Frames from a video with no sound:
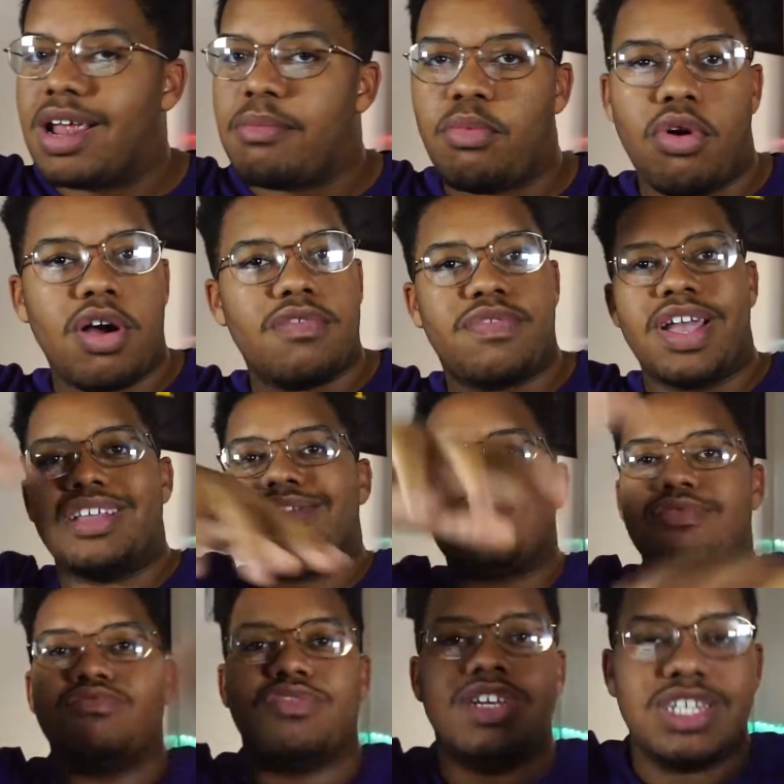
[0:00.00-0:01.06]
up more
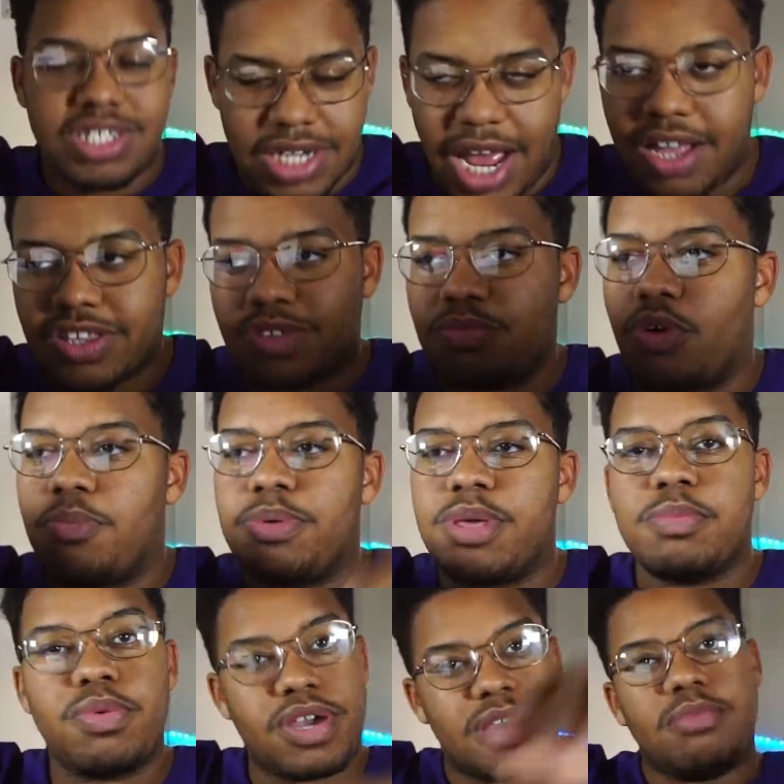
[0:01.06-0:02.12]
events, reach out to more
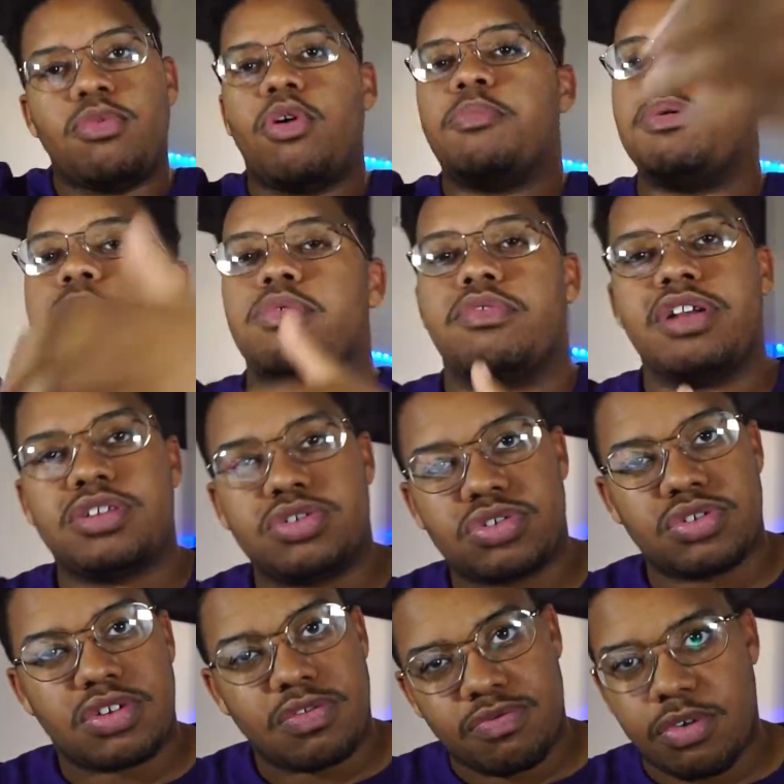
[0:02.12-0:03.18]
people, get more people
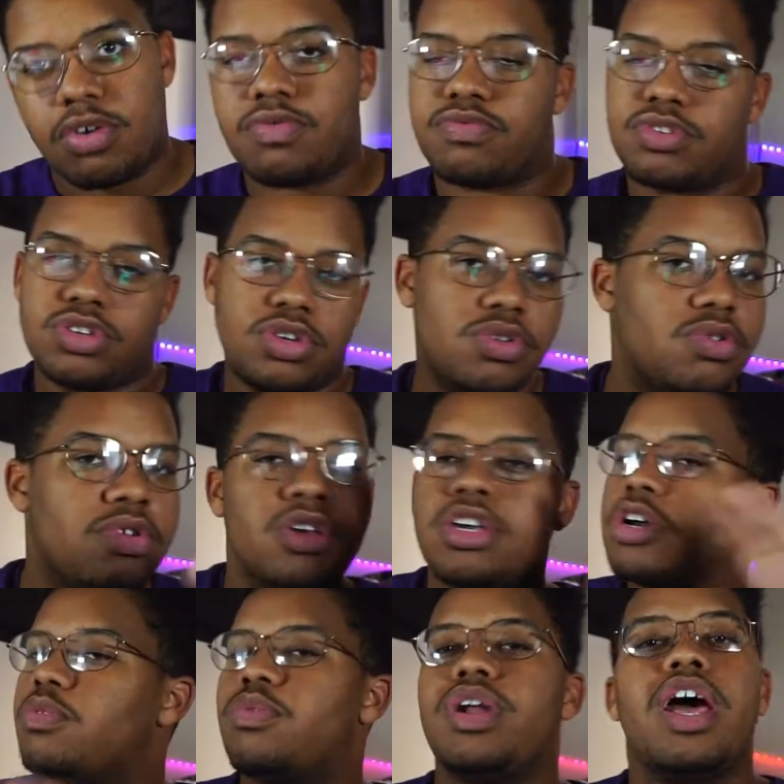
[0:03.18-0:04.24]
registered to vote for you,
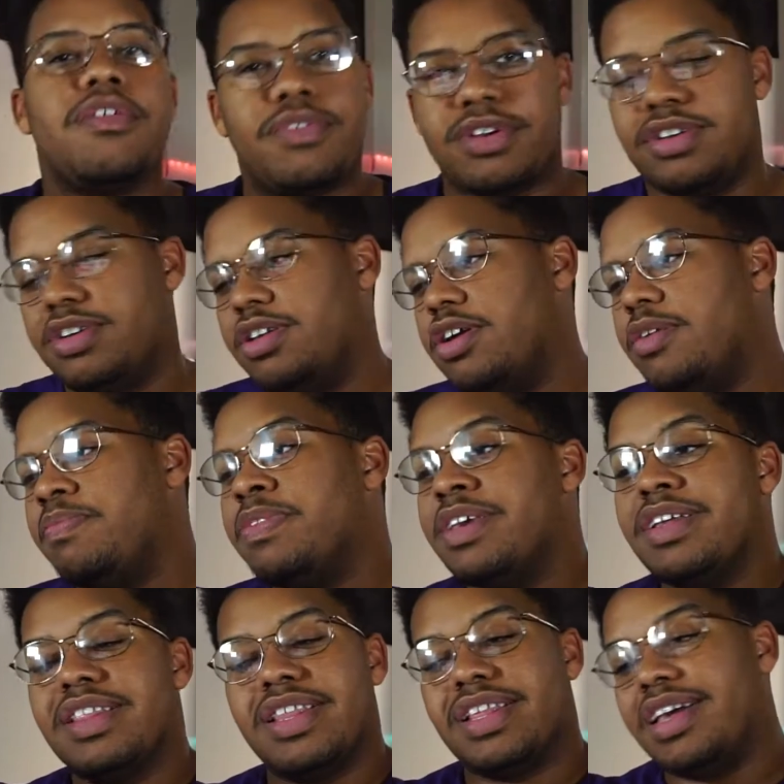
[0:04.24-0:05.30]
whatever, you know.
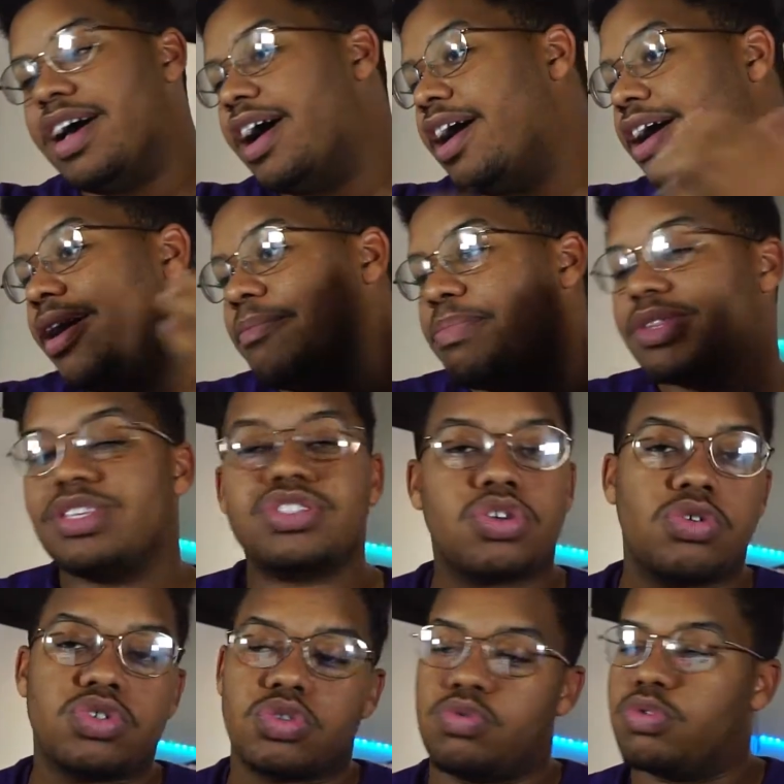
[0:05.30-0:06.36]
But this
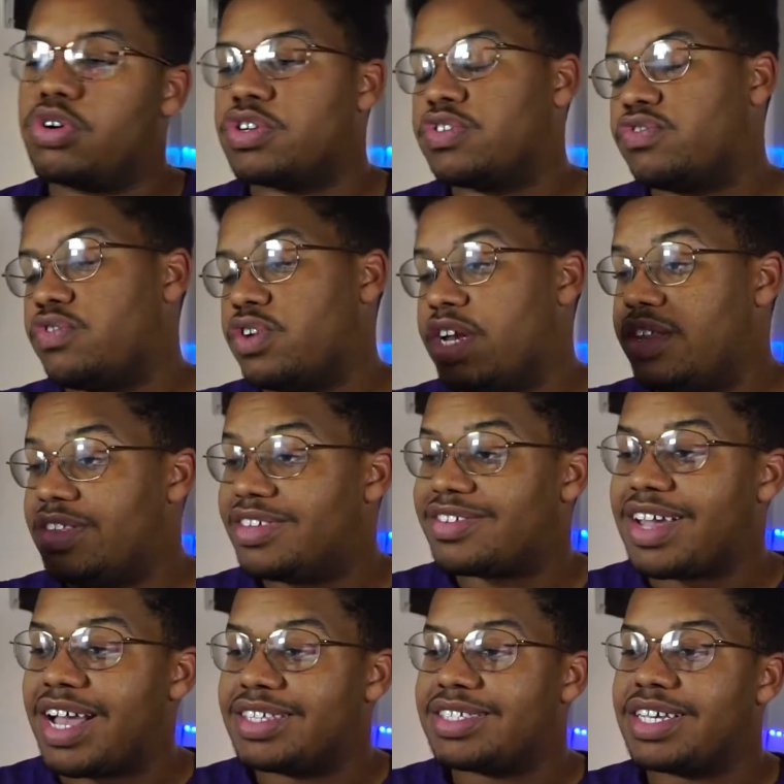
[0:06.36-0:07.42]
also works in this
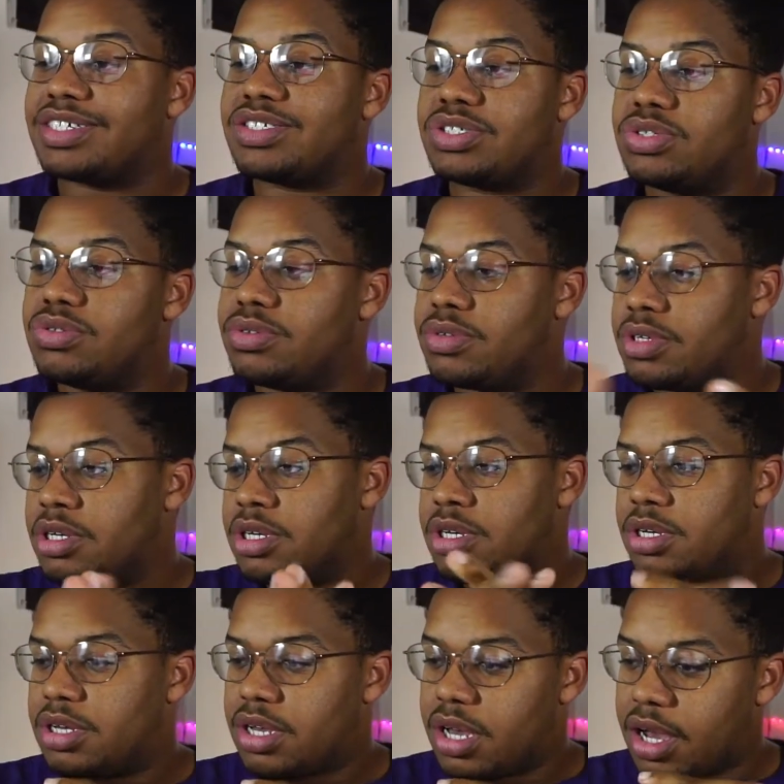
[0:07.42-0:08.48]
context too,
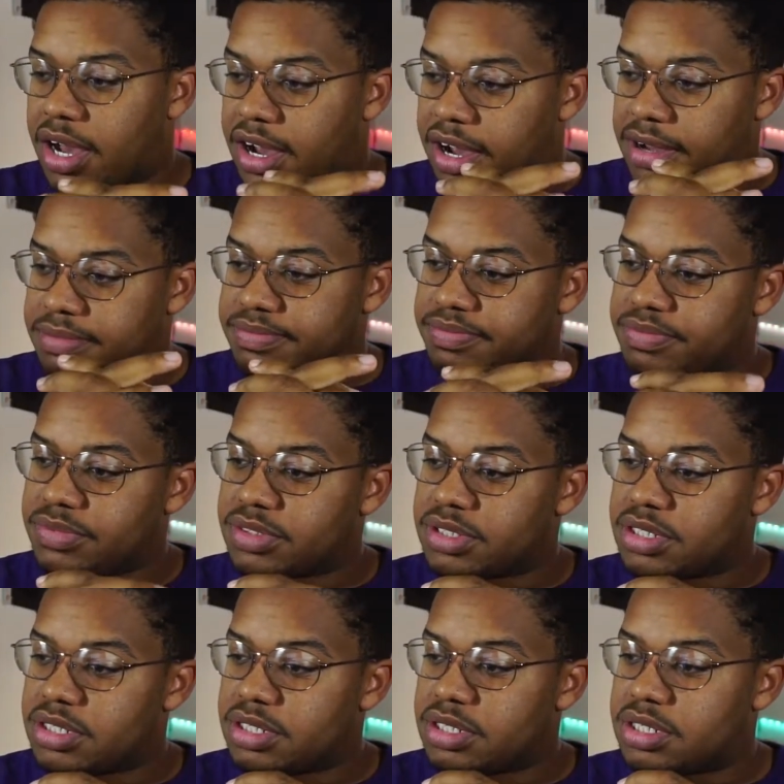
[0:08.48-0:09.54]

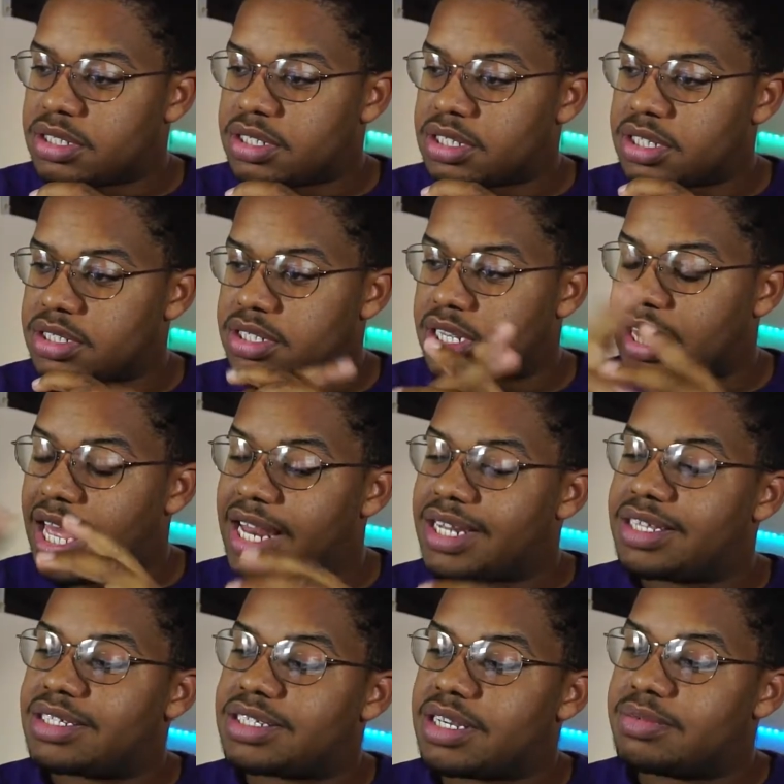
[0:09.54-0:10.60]
because a lot
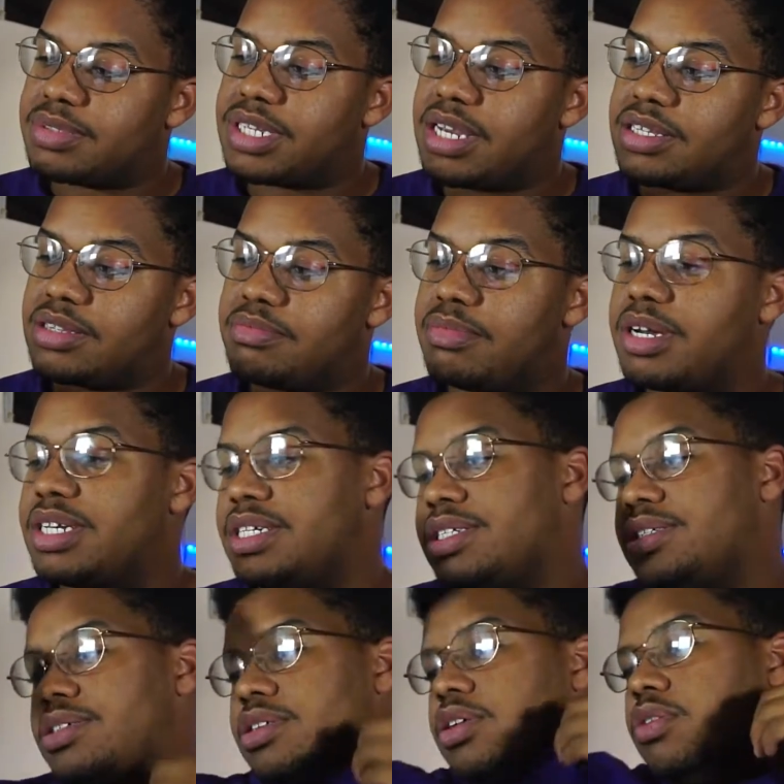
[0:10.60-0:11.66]
of this comes down to money,
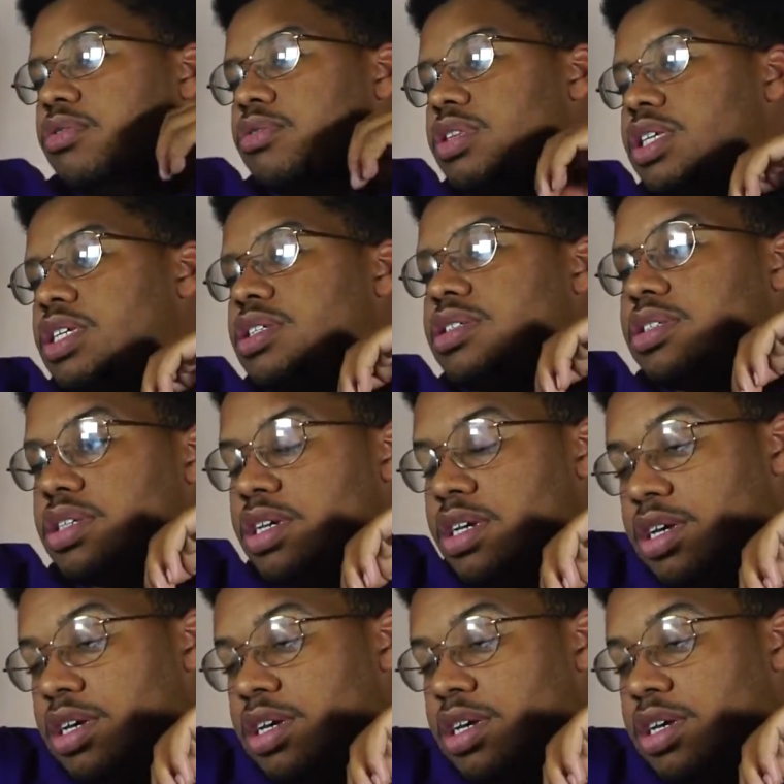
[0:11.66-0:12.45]
you know, these